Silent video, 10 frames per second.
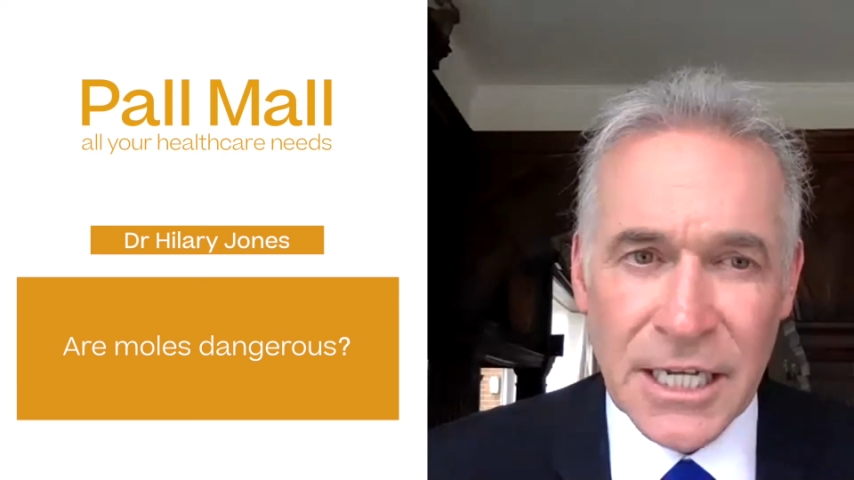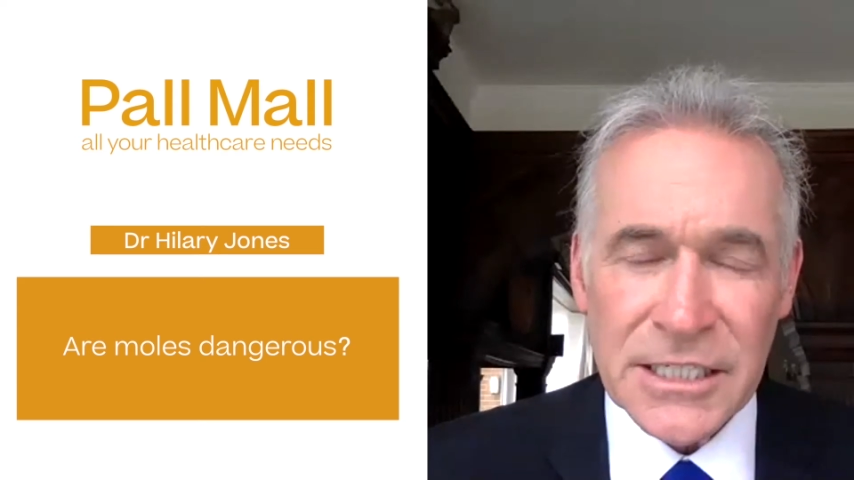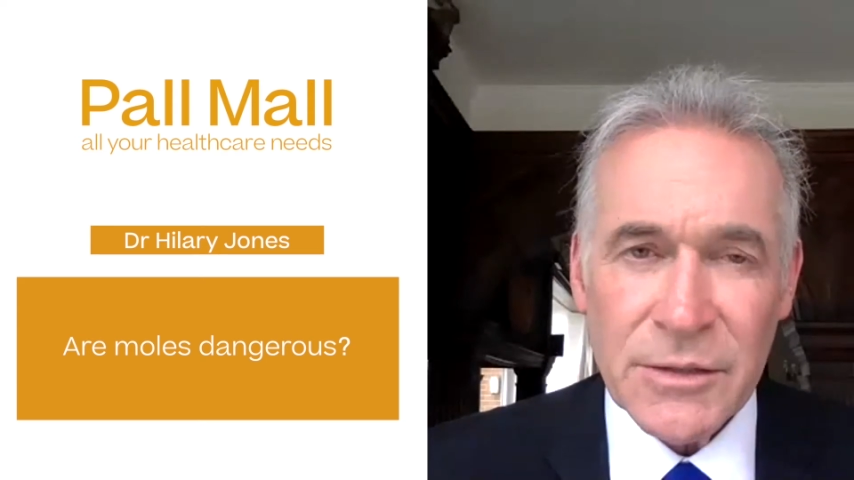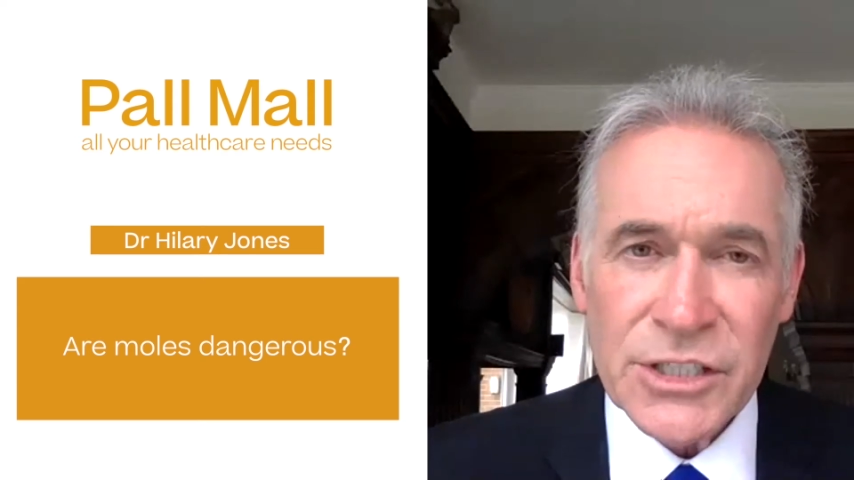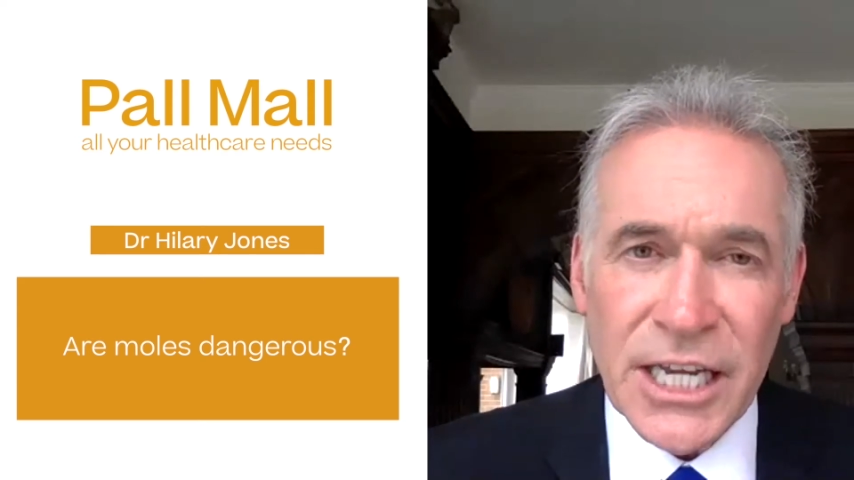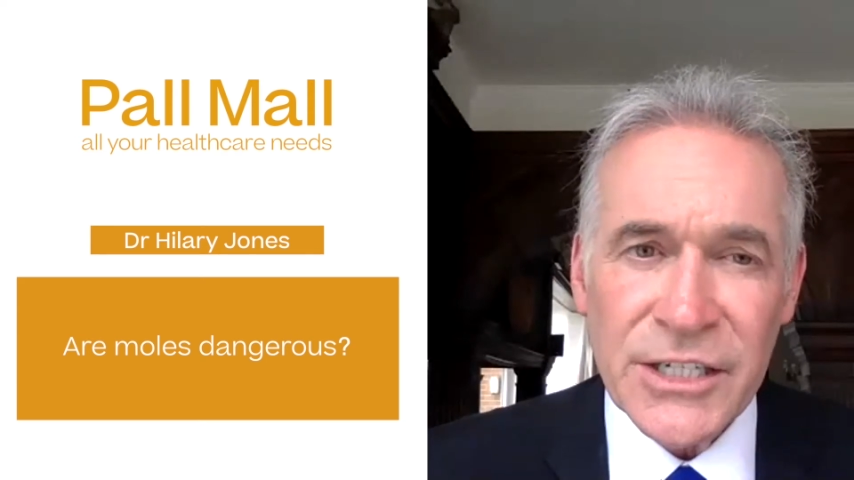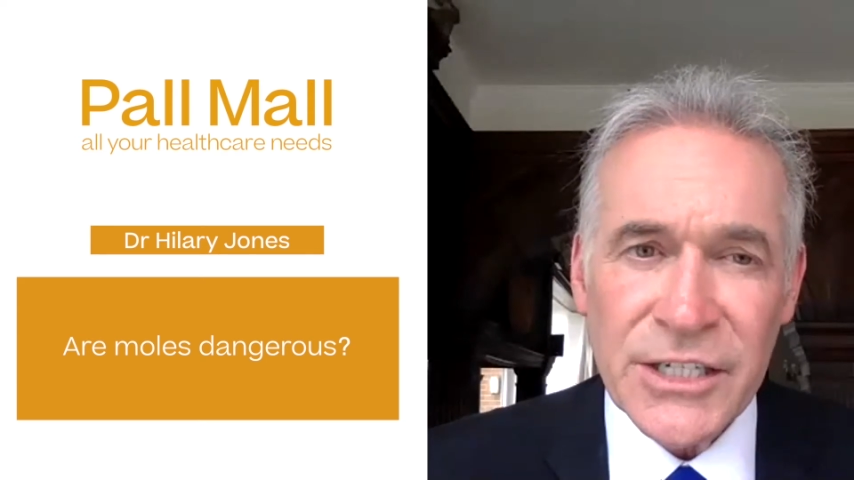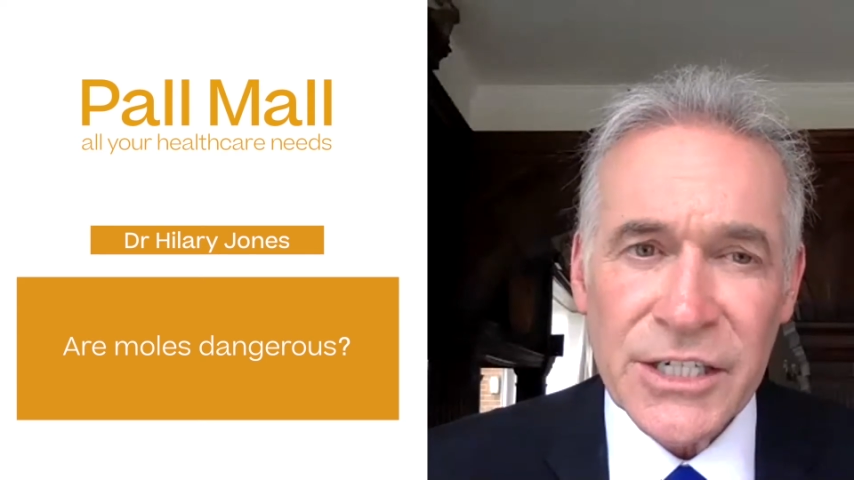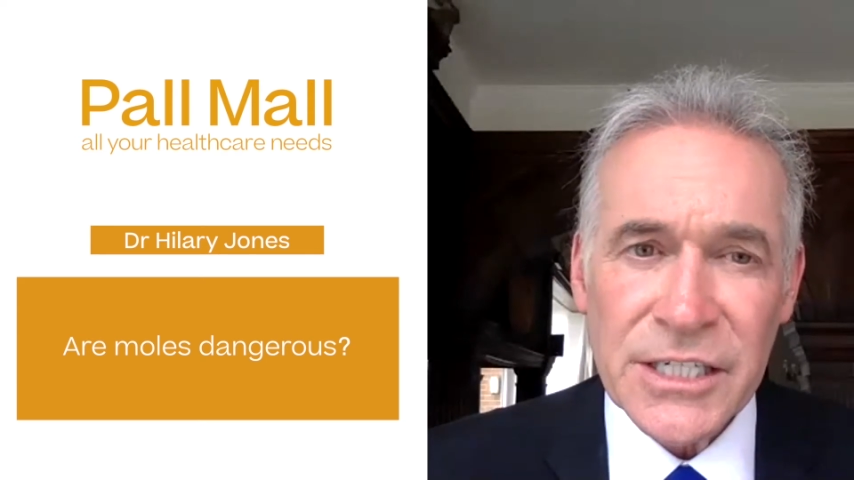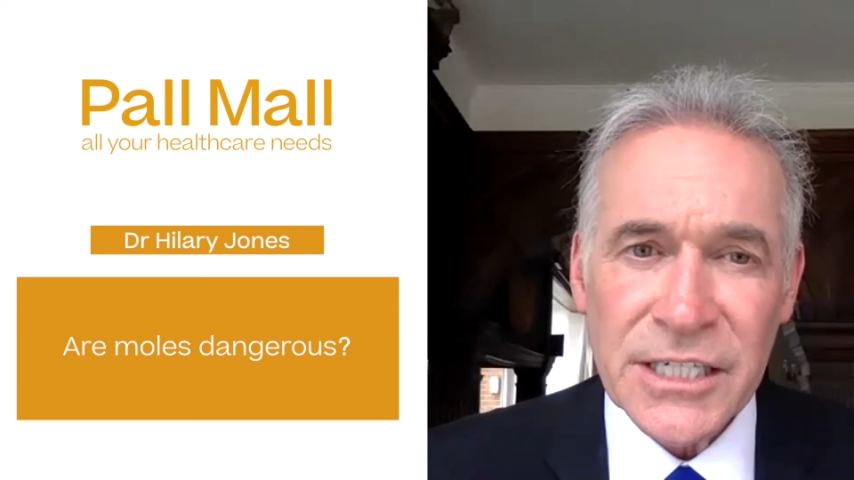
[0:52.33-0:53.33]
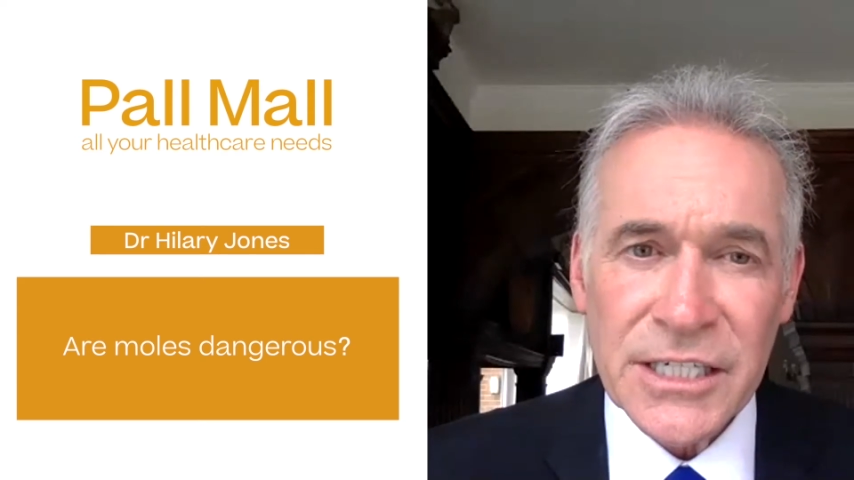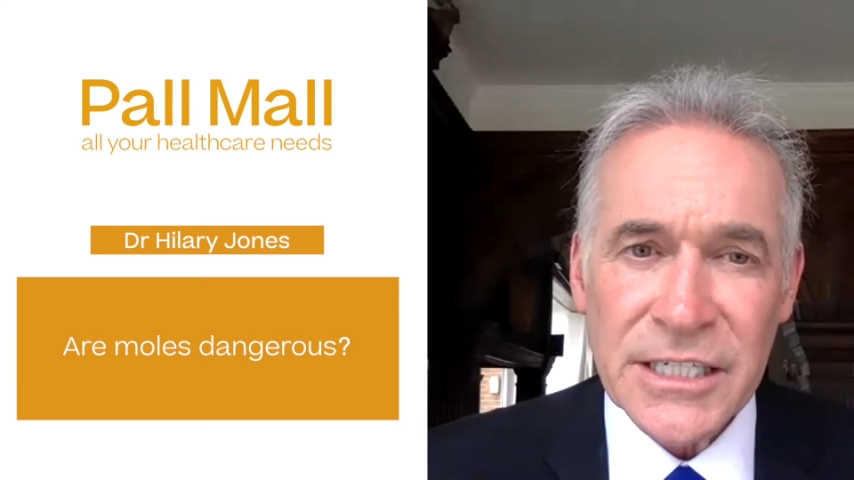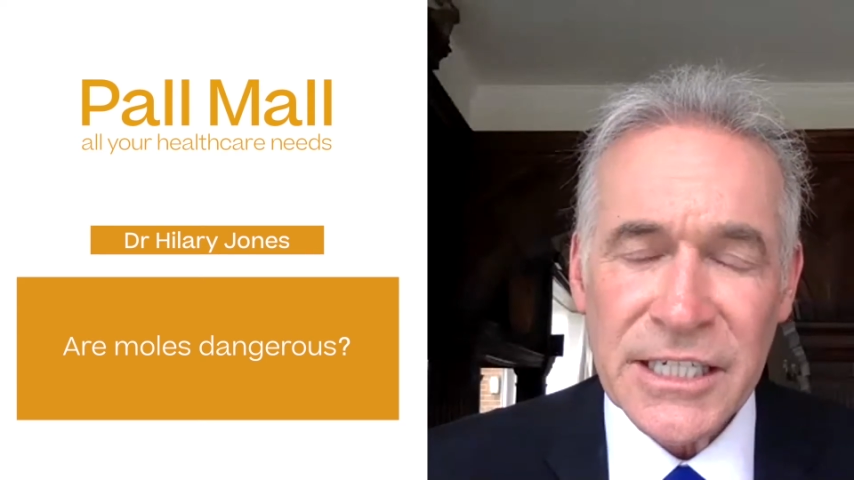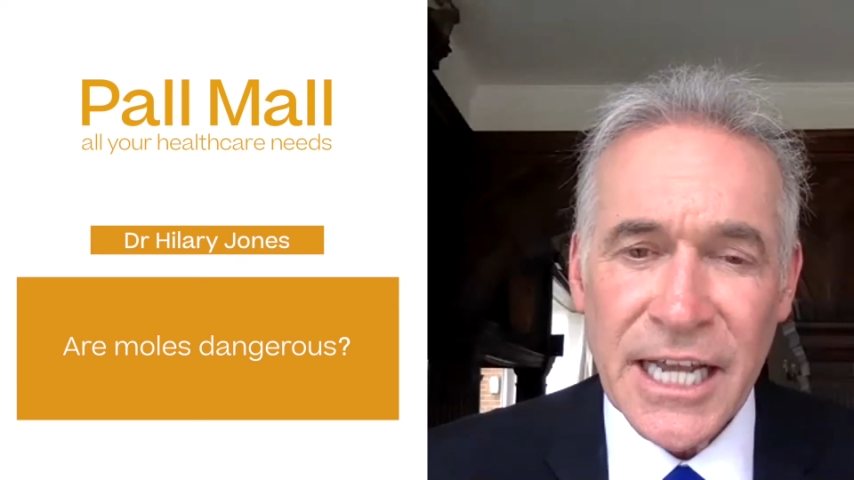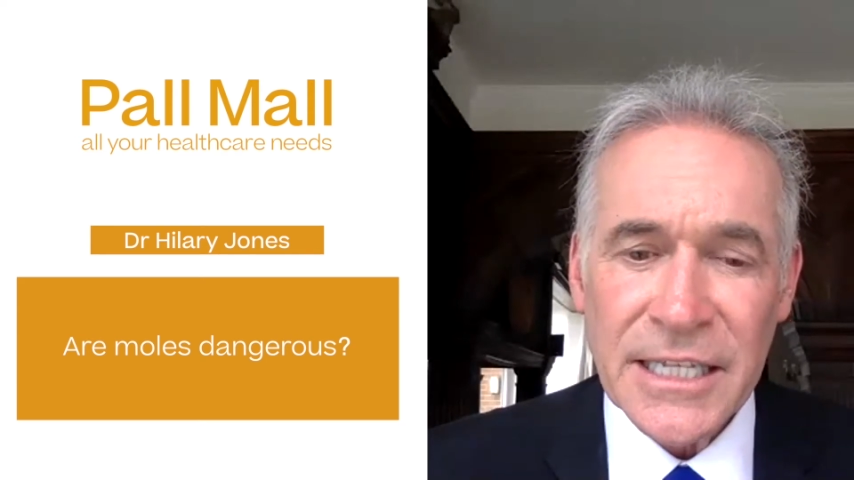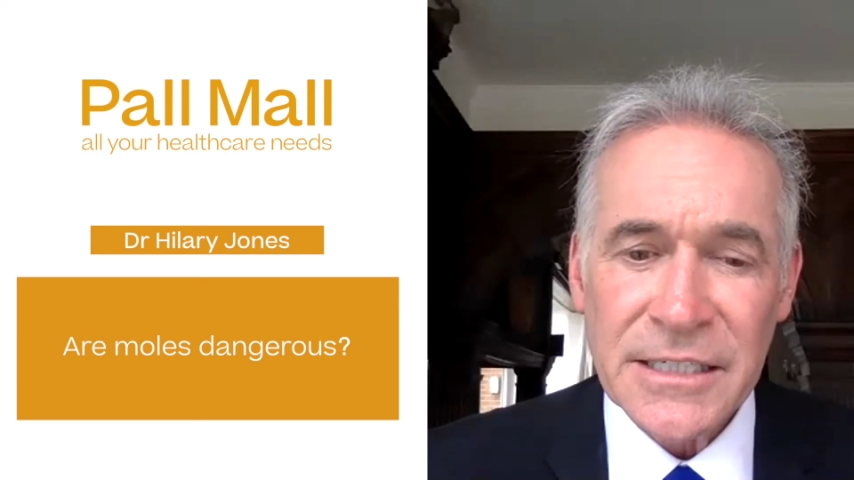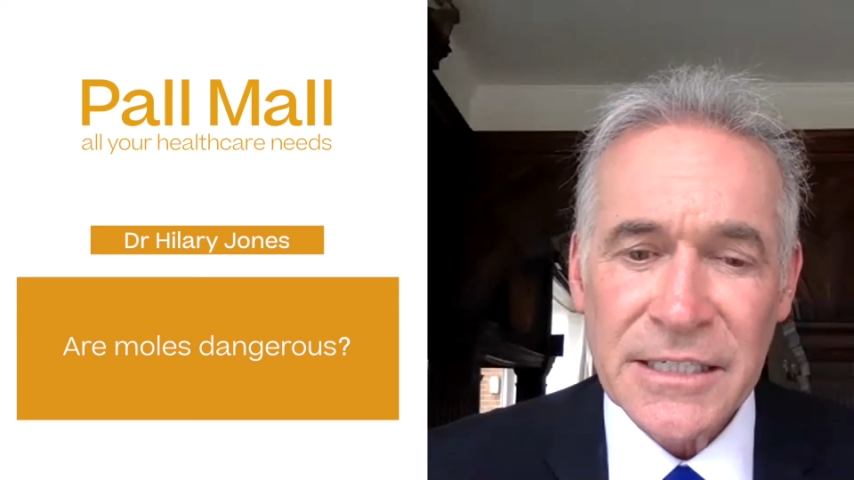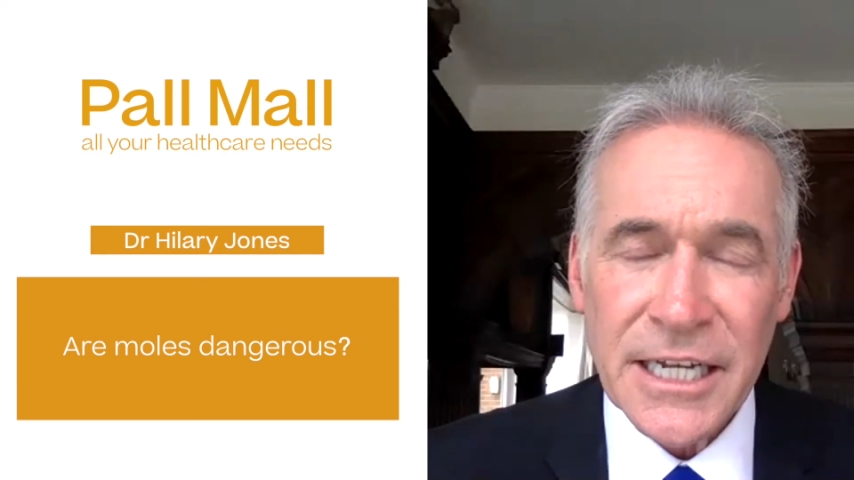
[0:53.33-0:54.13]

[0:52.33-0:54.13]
So changes can indicate